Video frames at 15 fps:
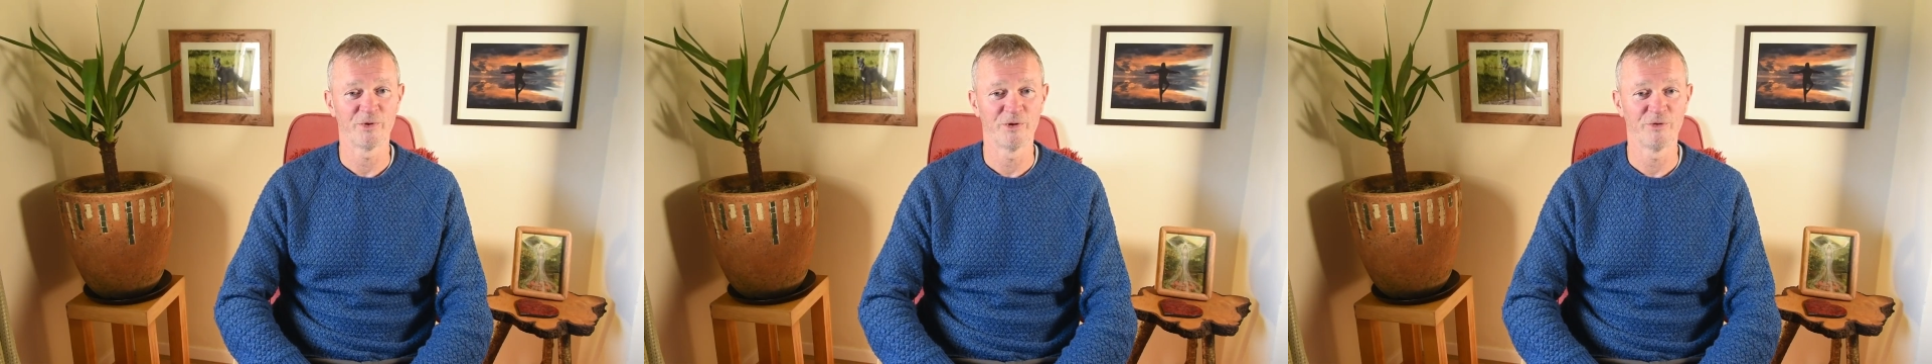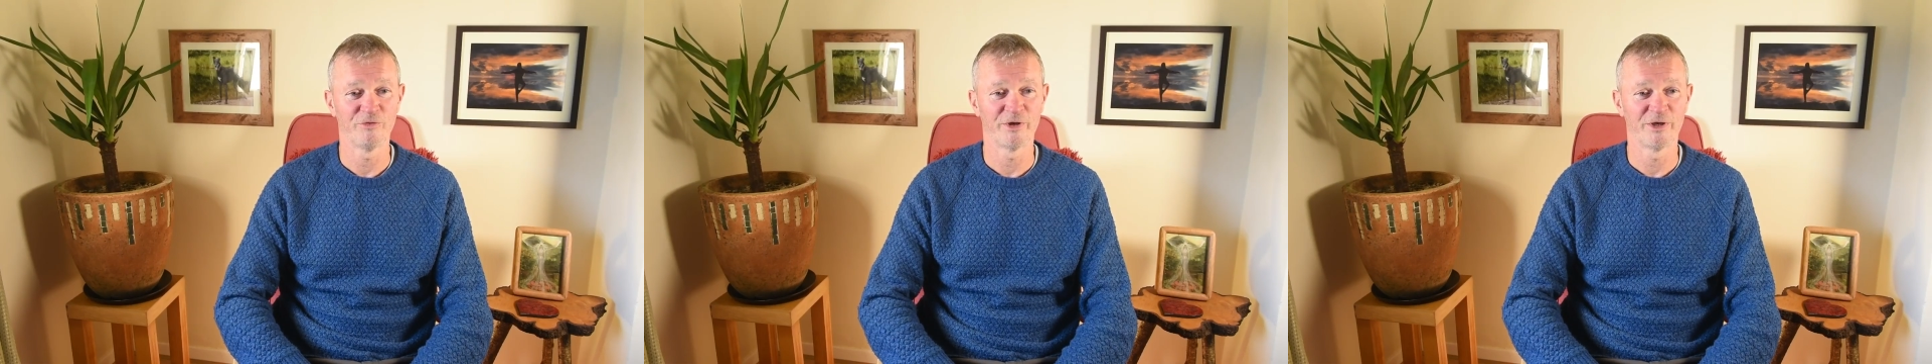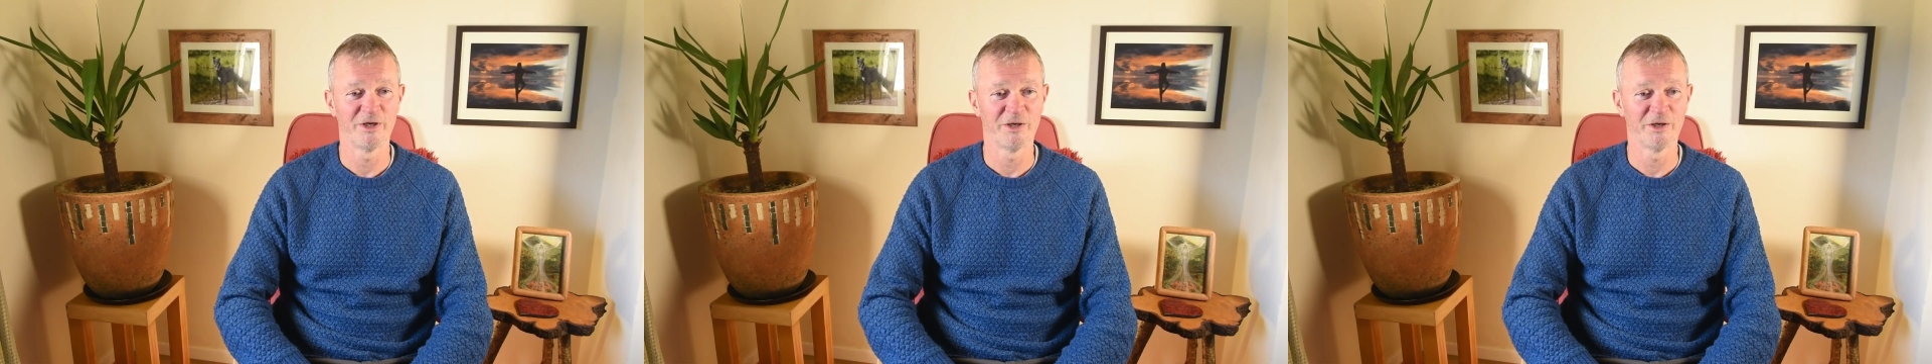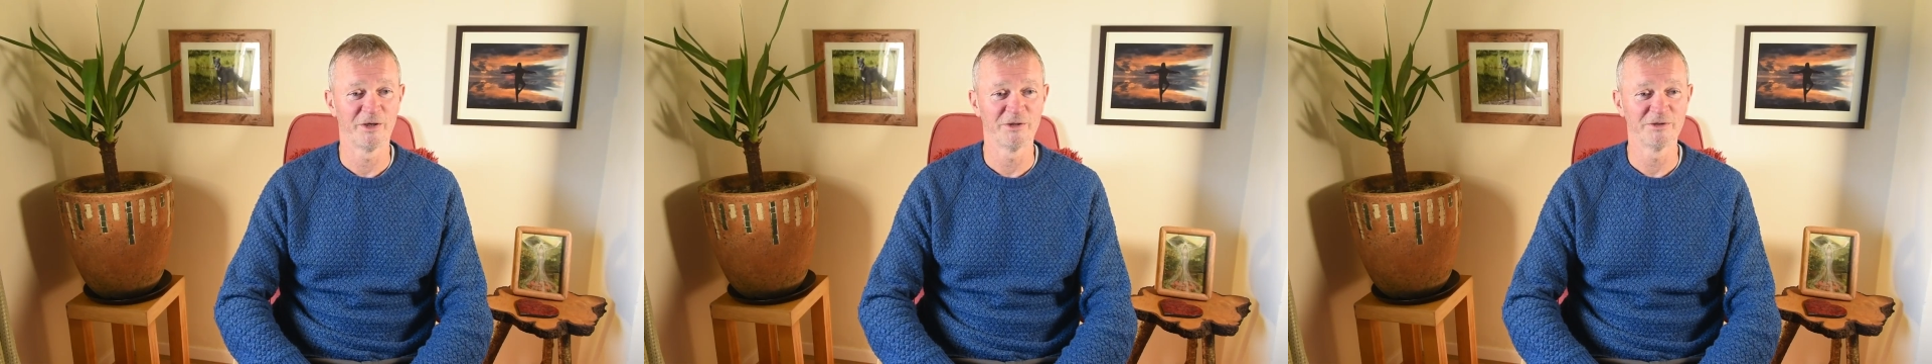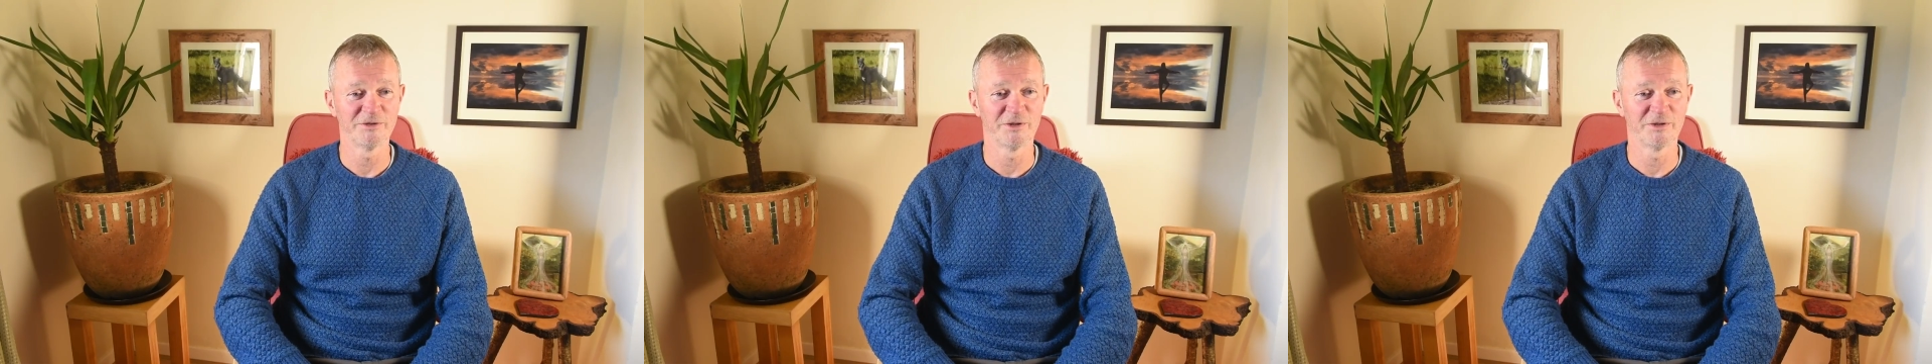
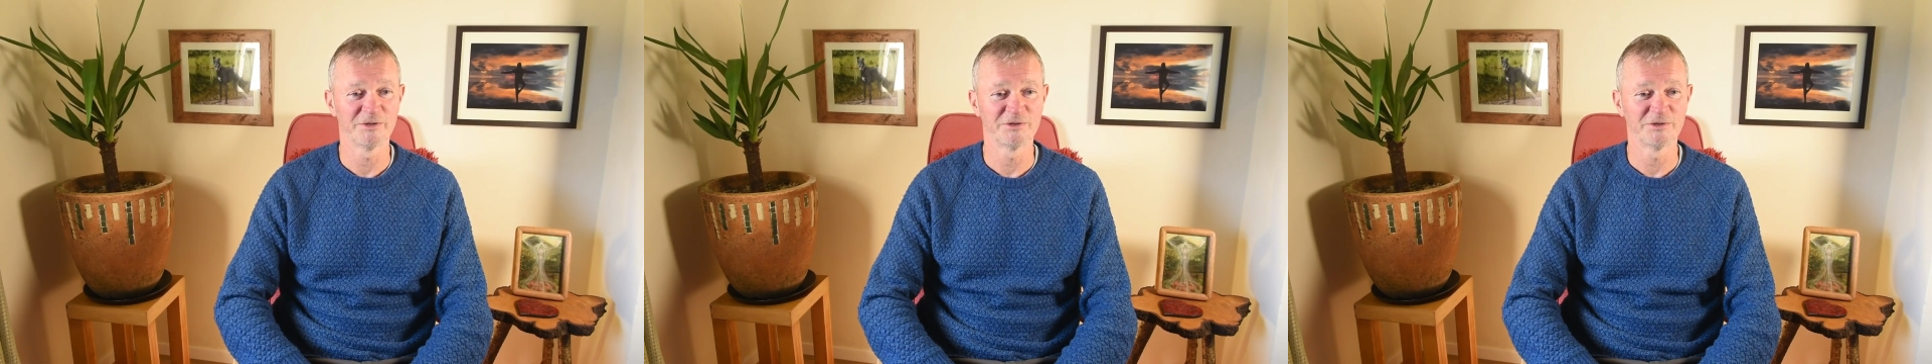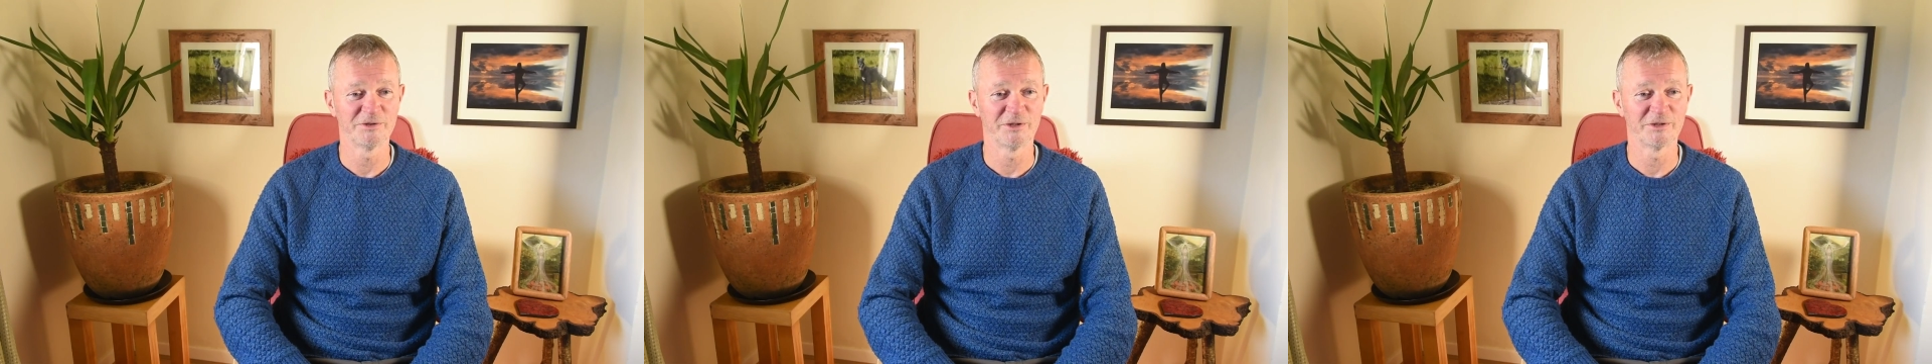video, so it's